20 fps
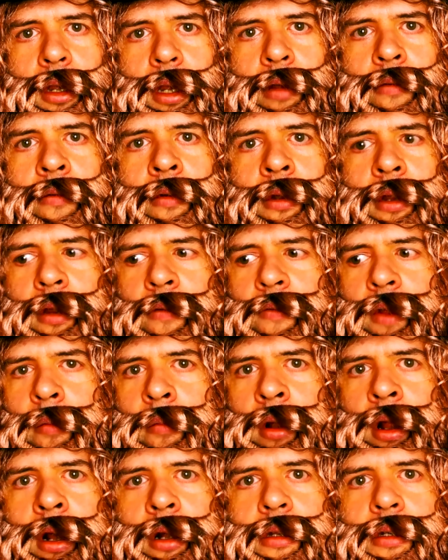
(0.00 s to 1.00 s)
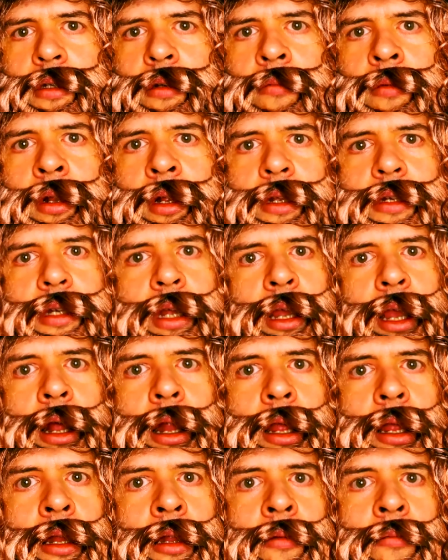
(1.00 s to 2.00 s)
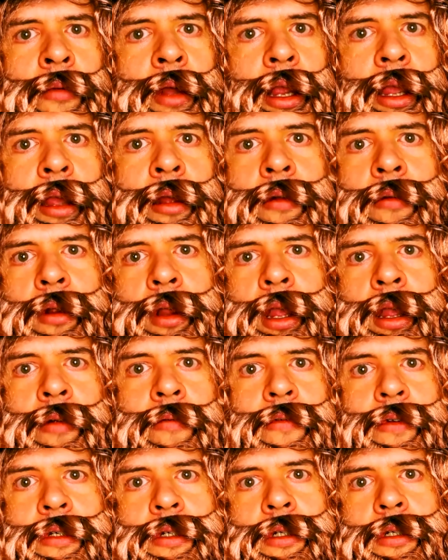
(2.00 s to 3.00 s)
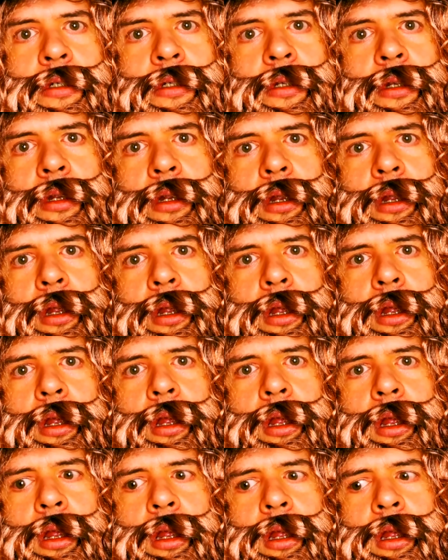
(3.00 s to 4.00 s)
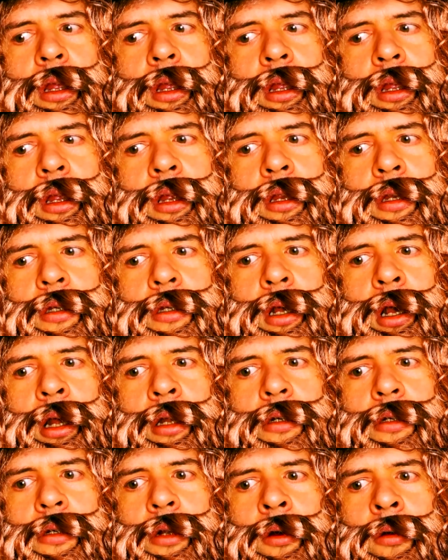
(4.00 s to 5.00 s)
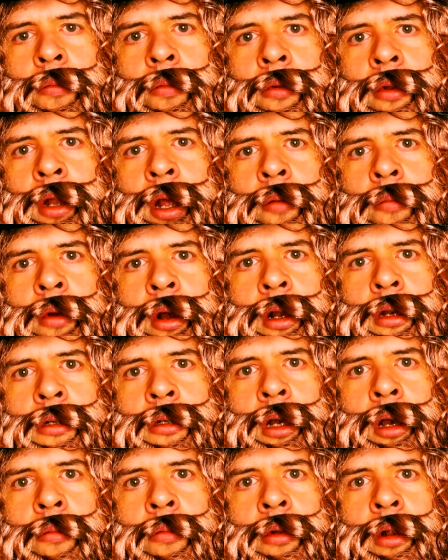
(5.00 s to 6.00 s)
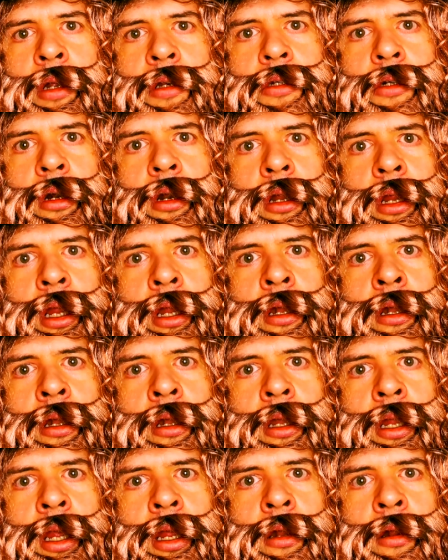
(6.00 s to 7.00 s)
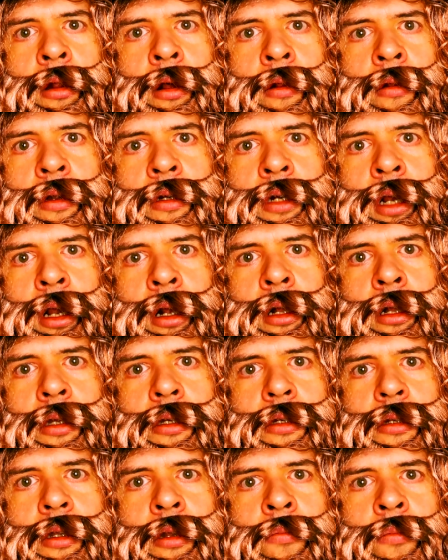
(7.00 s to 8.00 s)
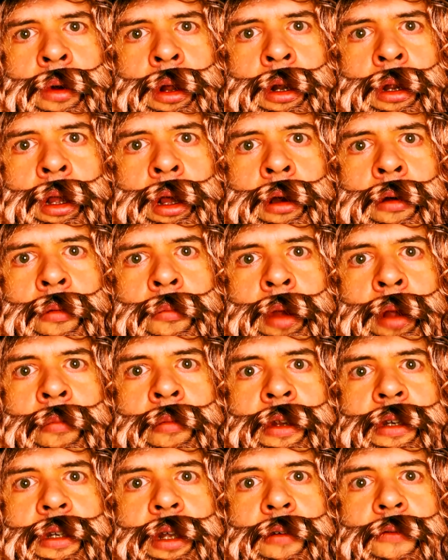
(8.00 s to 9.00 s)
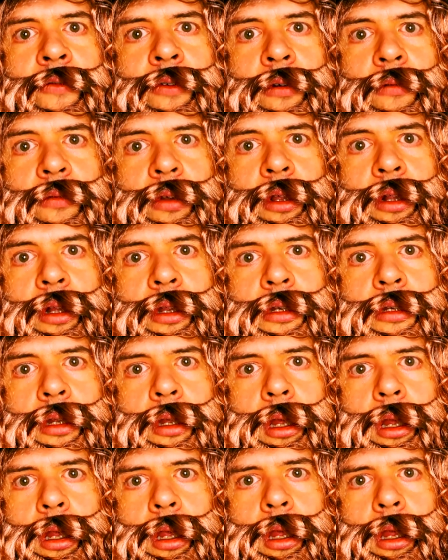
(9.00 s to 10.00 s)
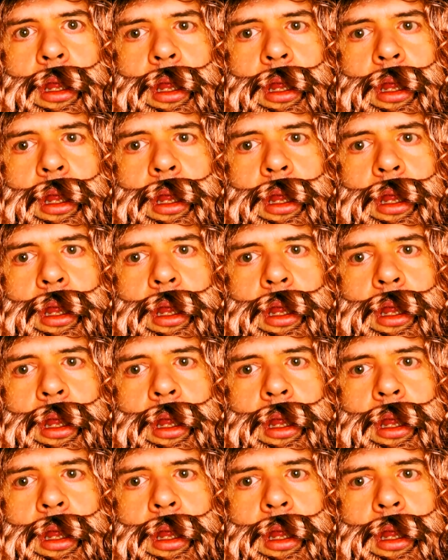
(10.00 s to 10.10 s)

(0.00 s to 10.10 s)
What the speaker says: Even if they belong to someone else, I gotta eat them. I can't resist. So I just opened that box up and I started eating all the chocolates in one go and made myself feel really sick.